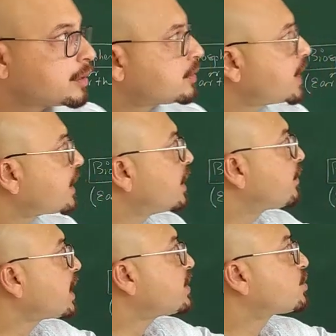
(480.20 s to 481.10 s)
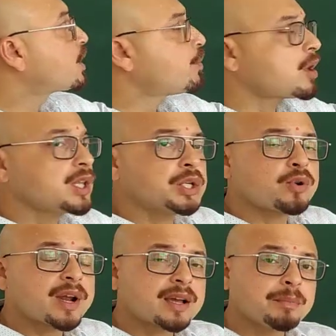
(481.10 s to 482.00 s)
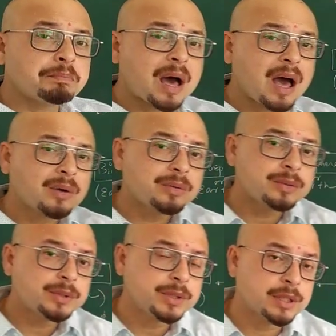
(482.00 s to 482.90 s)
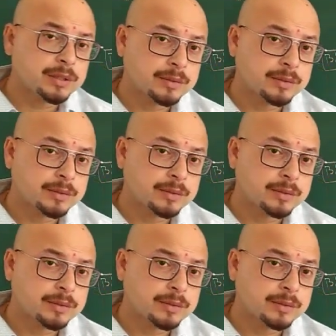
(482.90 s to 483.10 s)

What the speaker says: they give rise to a molecule or a compound.